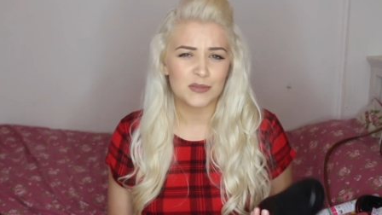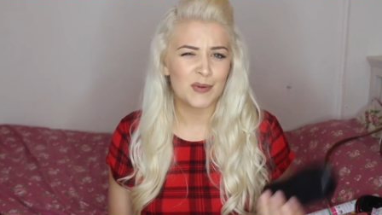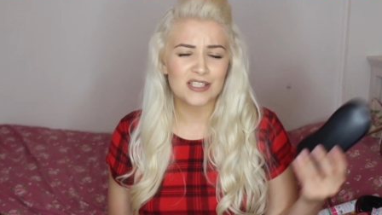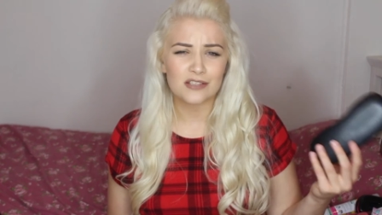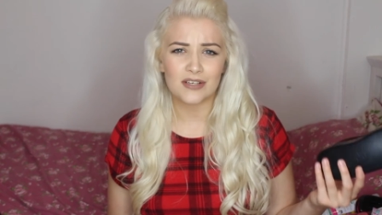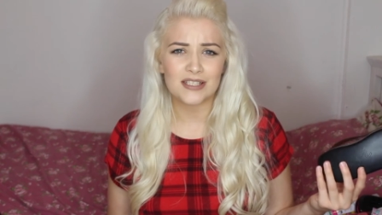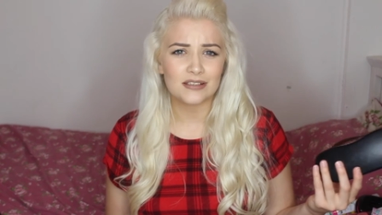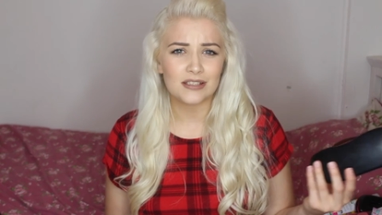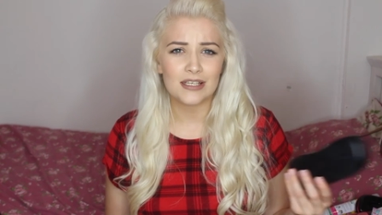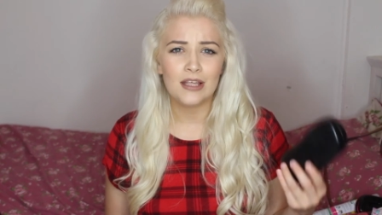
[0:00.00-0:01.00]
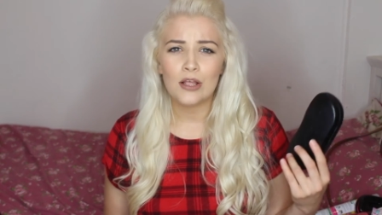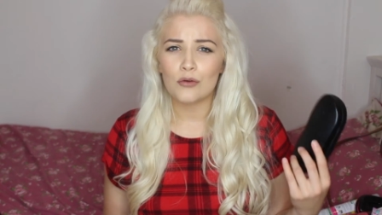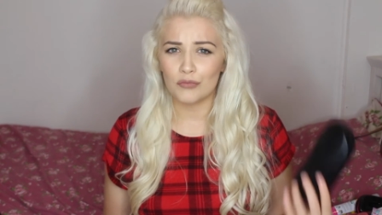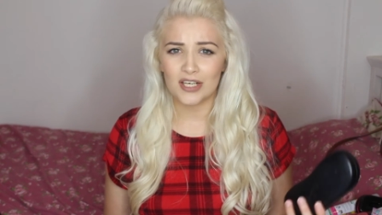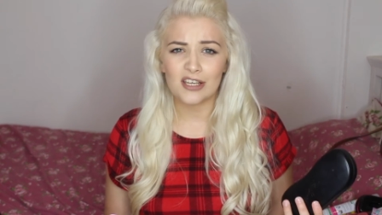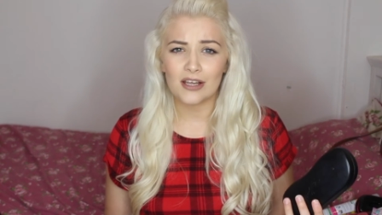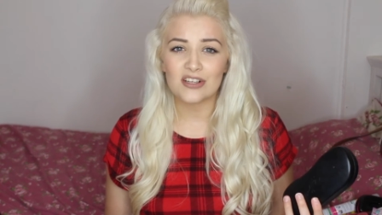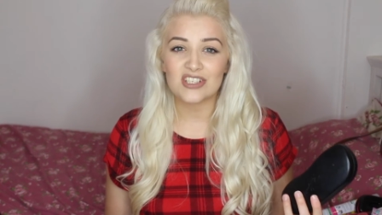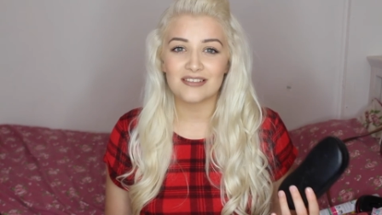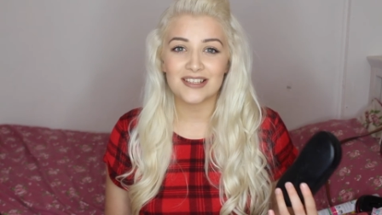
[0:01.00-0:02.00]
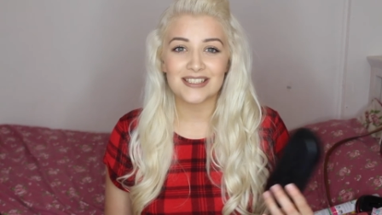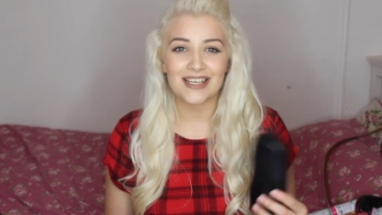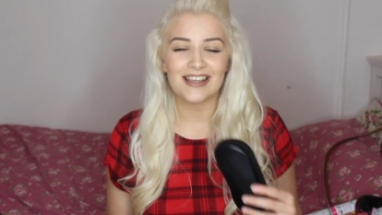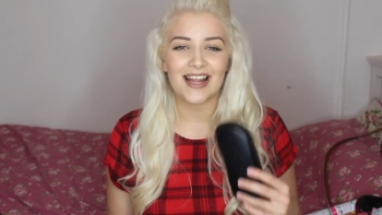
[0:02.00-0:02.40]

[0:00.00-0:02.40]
especially recently, really hurt during the day.